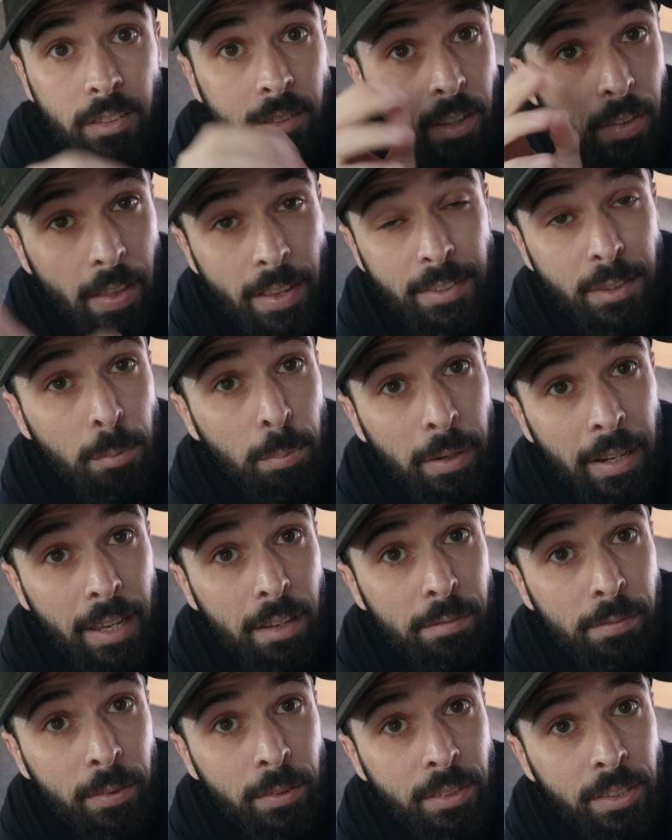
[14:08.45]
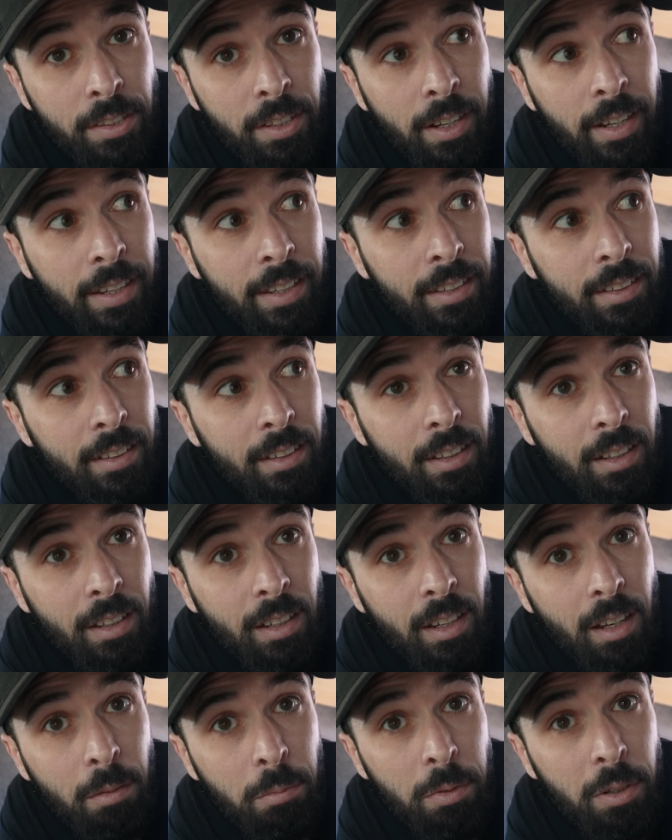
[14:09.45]
So that's the plan for tonight.
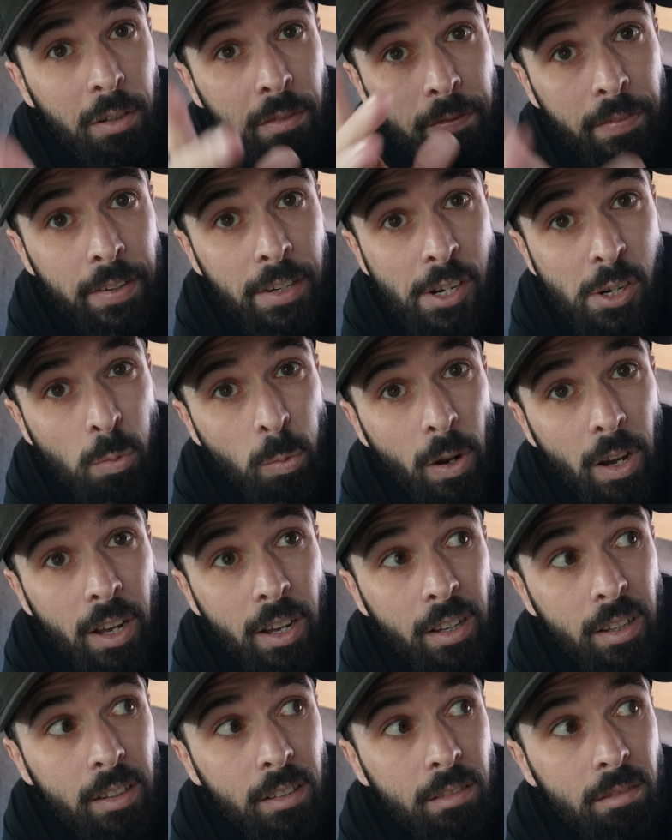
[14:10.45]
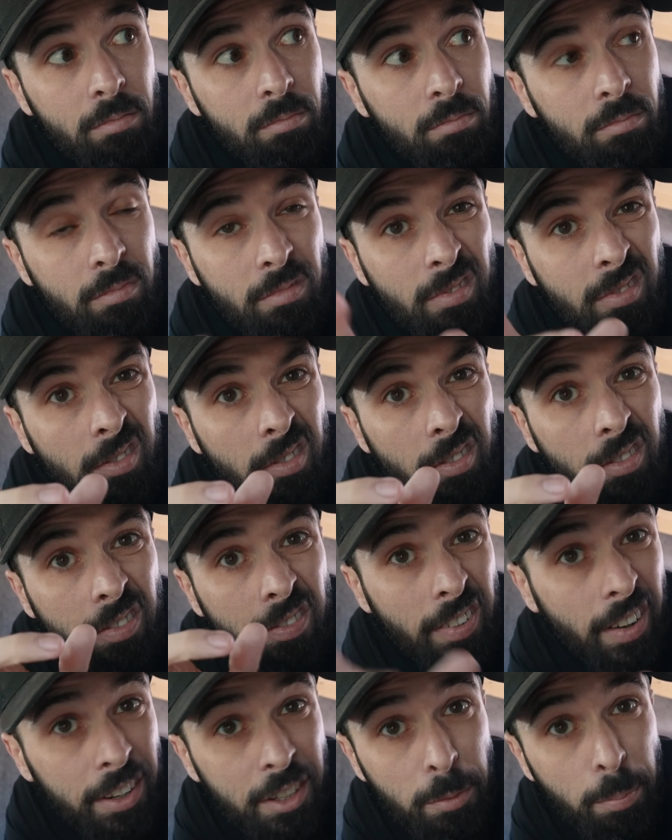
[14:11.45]
I'm gonna finish work,
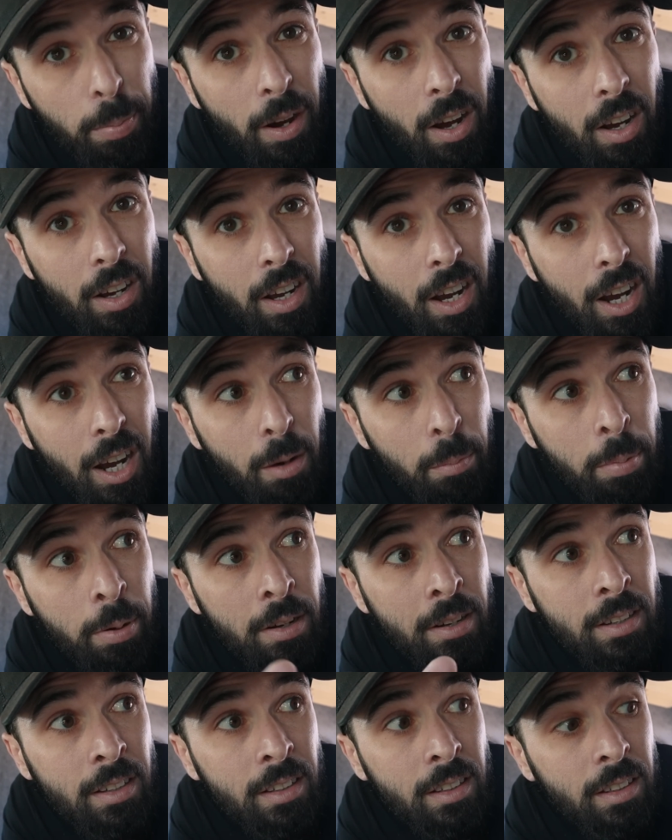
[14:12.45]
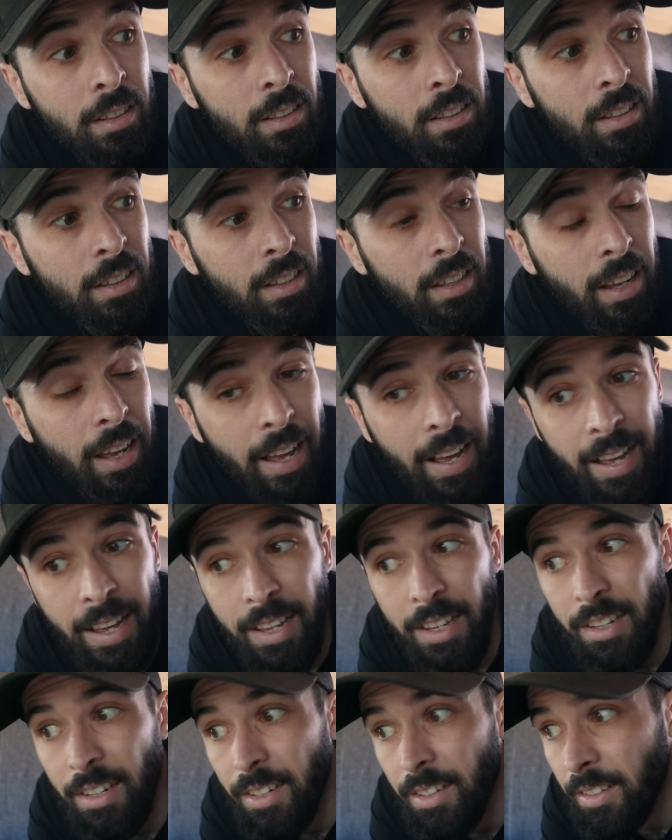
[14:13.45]
find a park up,
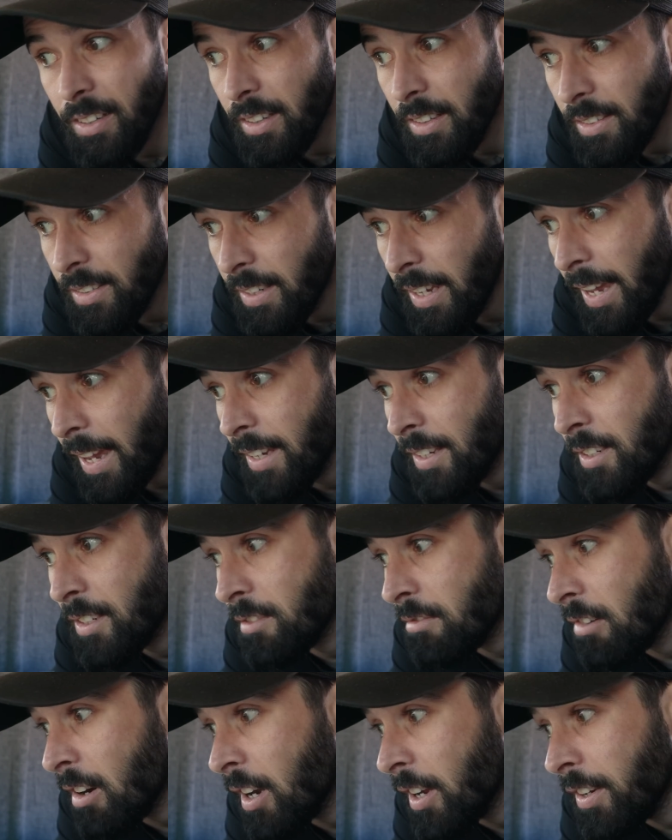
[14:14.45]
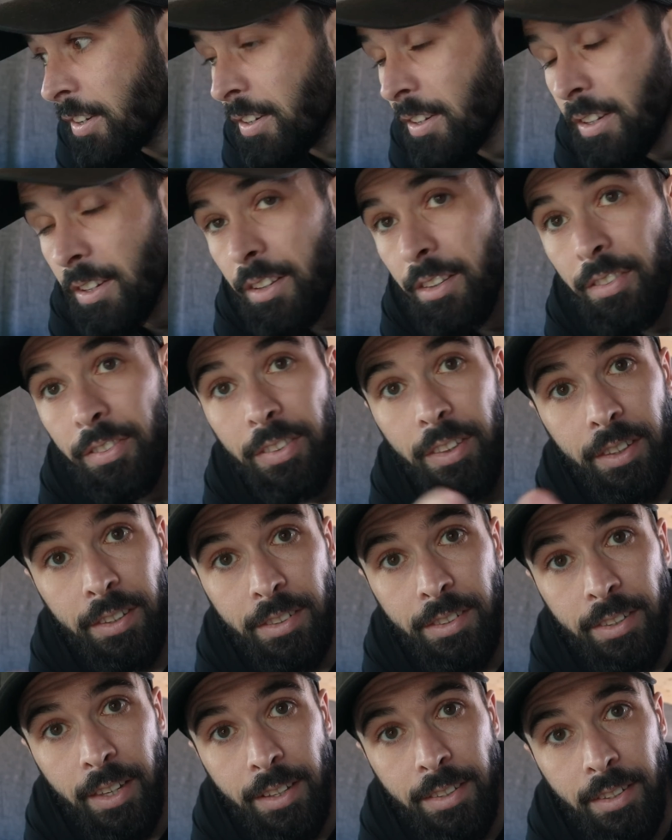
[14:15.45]
and test run this
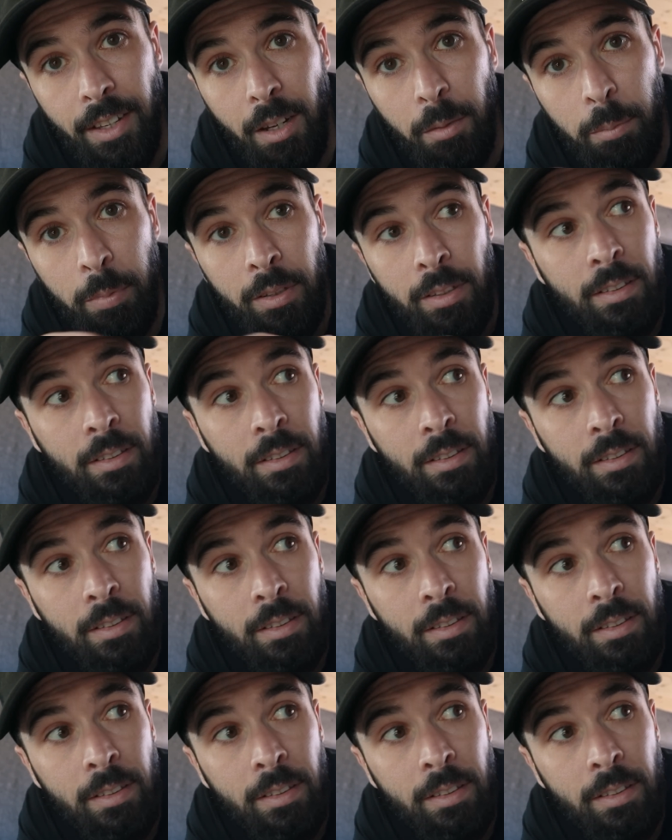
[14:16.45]
setup.